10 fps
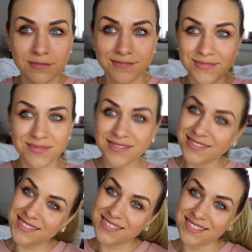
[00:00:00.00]
going to be
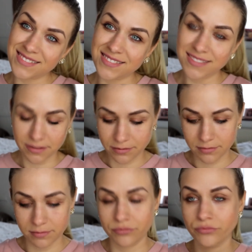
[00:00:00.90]
doing a
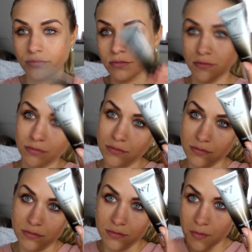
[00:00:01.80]
date
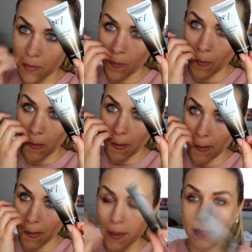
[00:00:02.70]
night, get ready
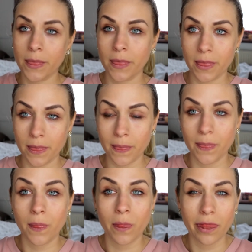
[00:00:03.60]
with me sort of
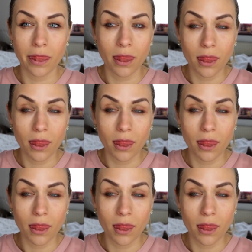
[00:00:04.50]
thing.